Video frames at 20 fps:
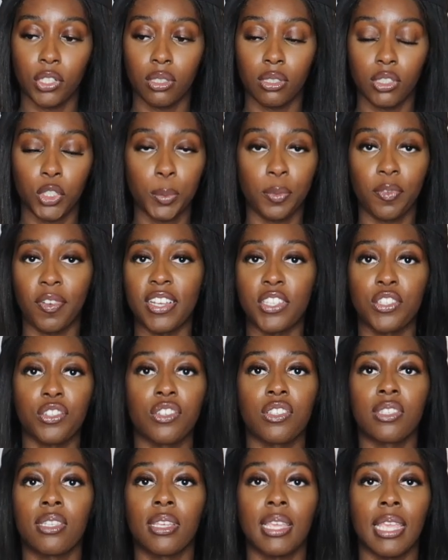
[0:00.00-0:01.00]
supervisor
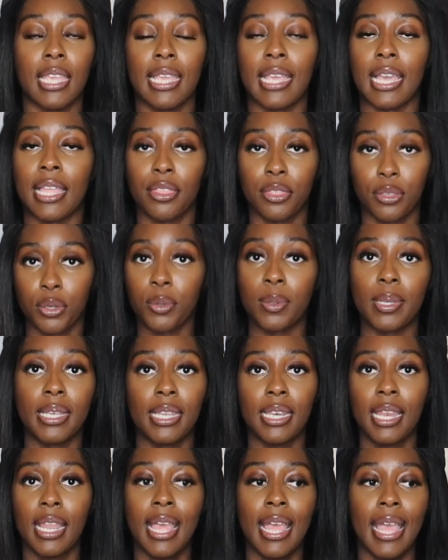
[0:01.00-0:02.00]
is looking at through
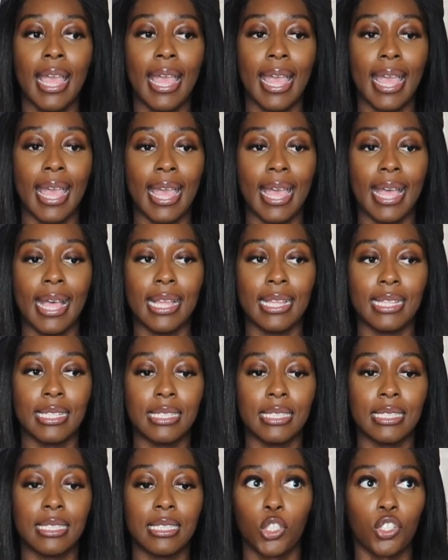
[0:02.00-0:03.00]
it
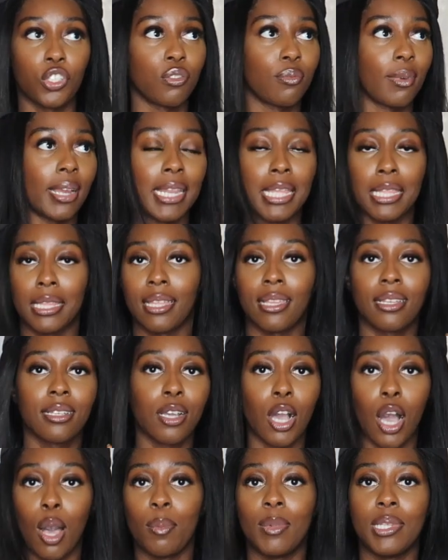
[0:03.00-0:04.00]
and they're just writing like
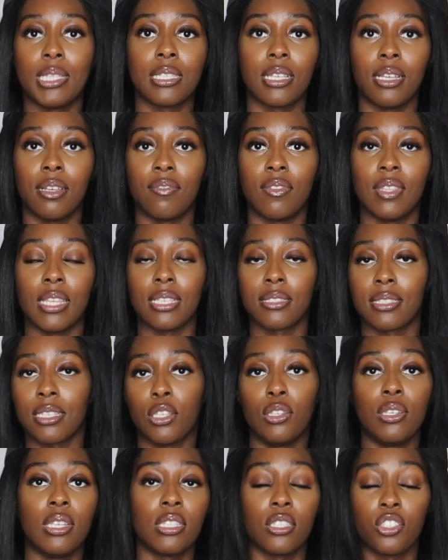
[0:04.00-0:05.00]
comments of things that
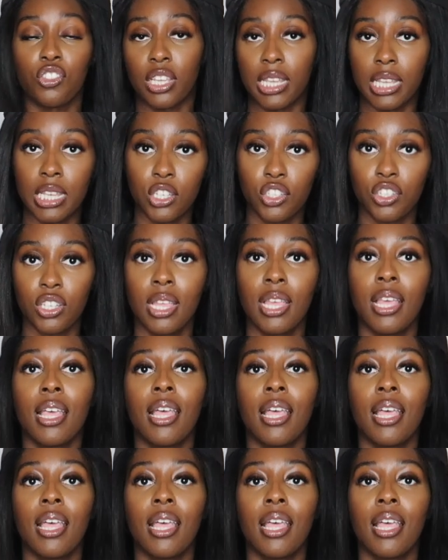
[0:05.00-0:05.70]
you need to change.